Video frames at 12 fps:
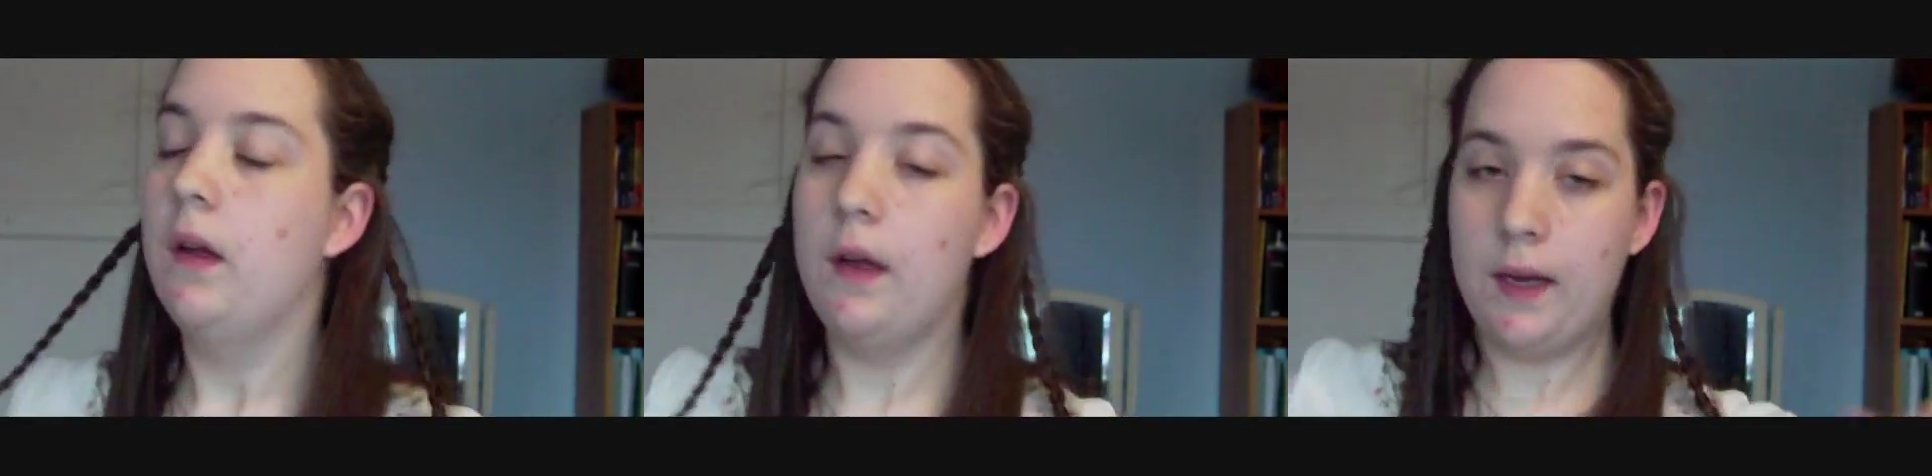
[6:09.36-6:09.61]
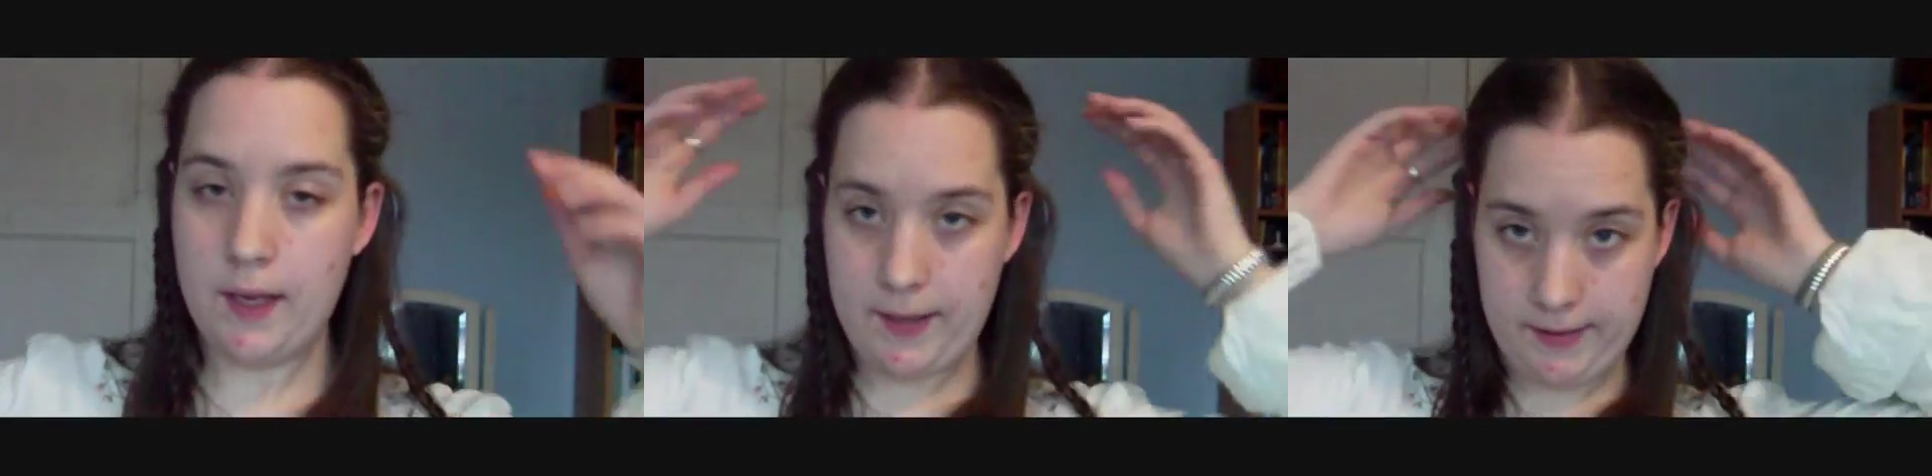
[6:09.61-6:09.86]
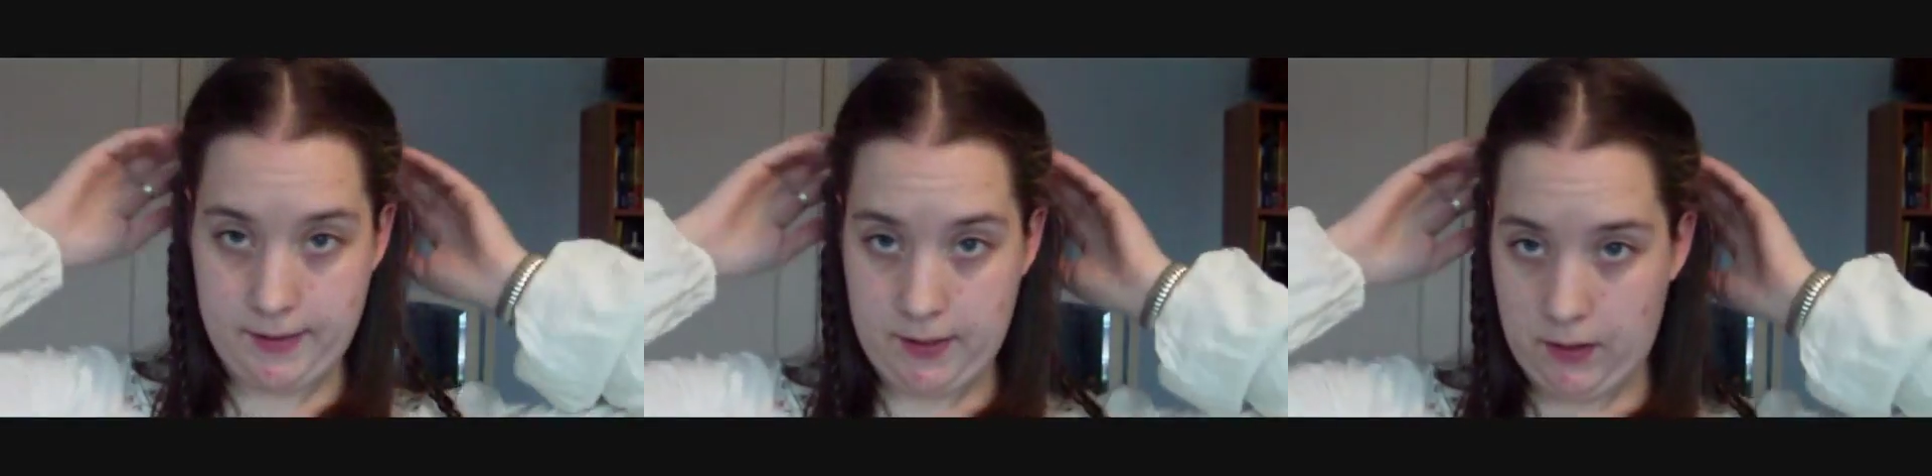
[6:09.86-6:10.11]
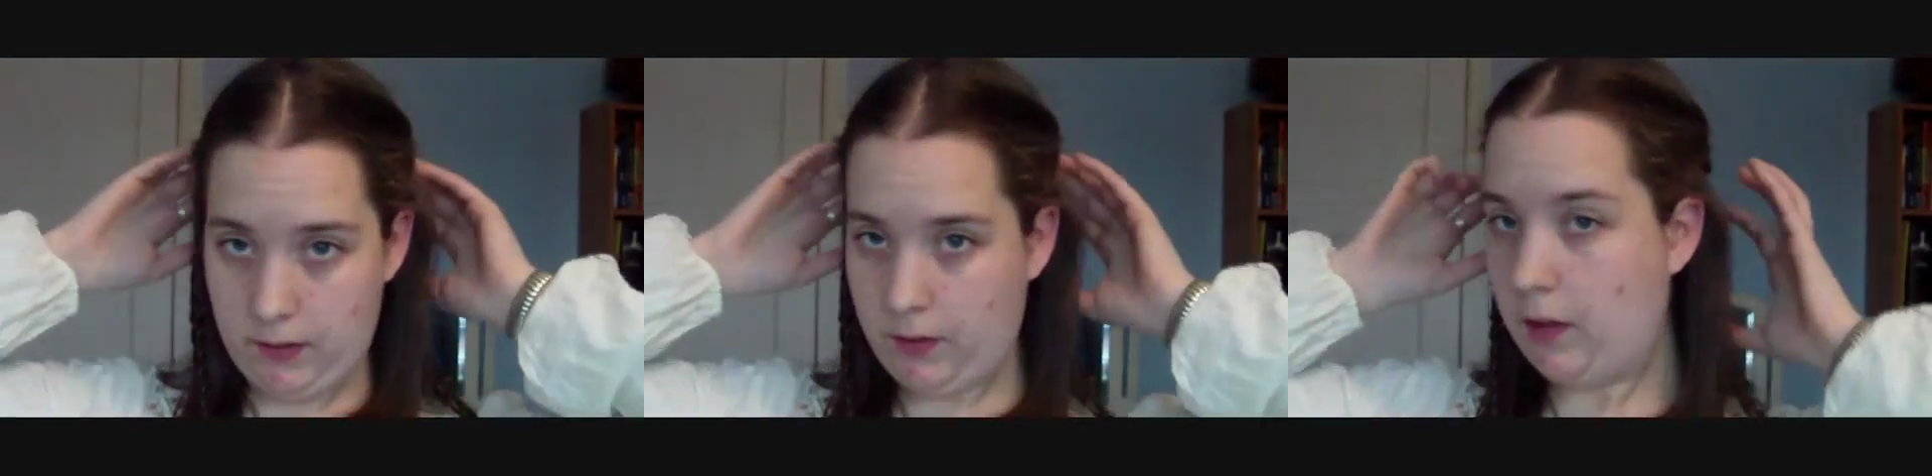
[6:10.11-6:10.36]
Okay,
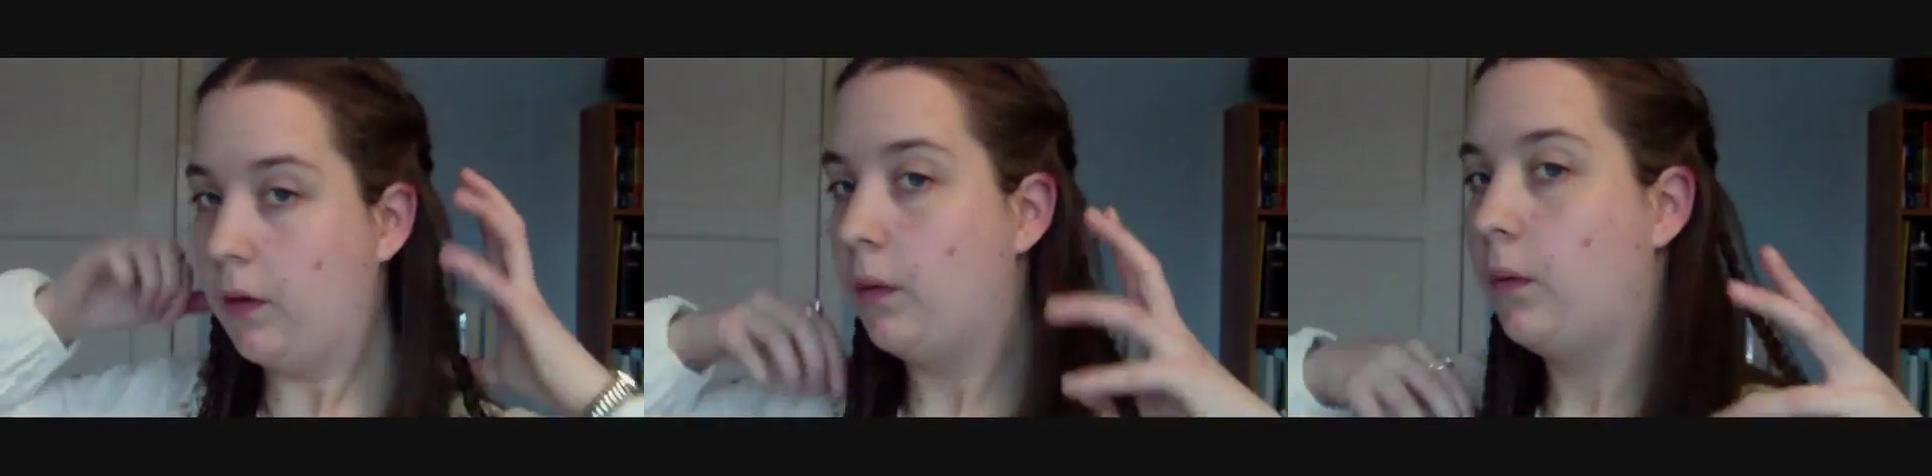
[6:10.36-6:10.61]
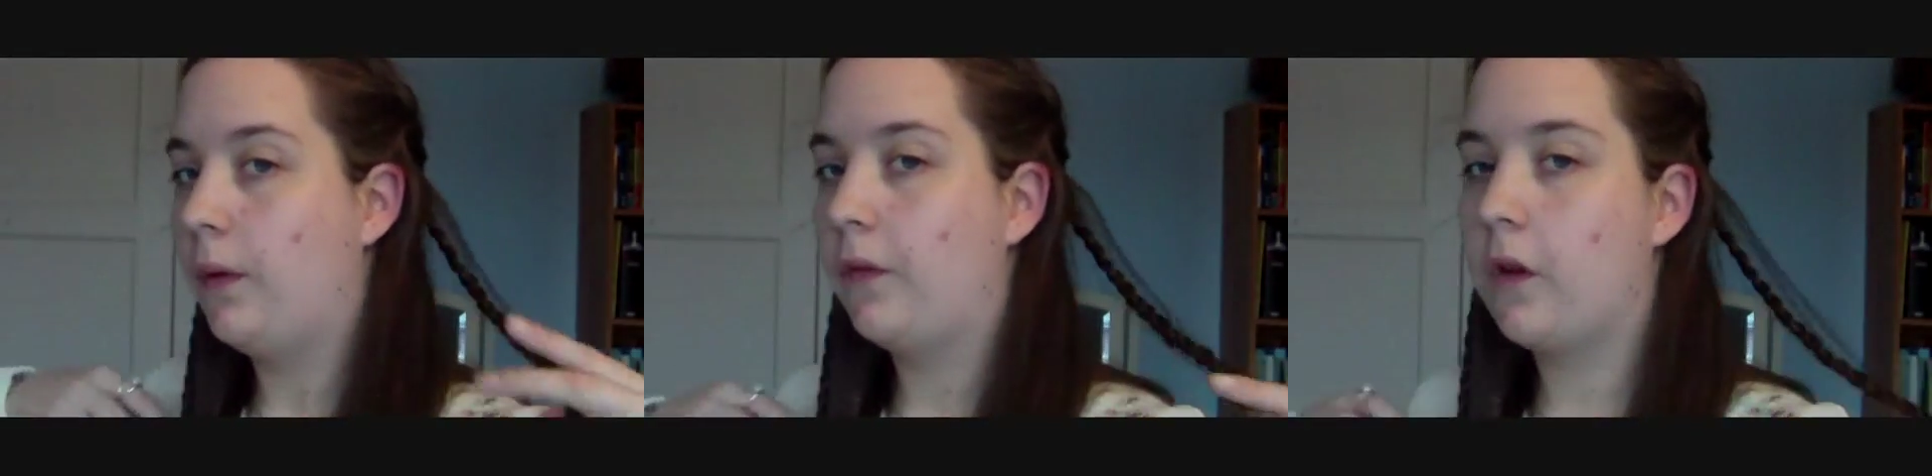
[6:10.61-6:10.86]
so we've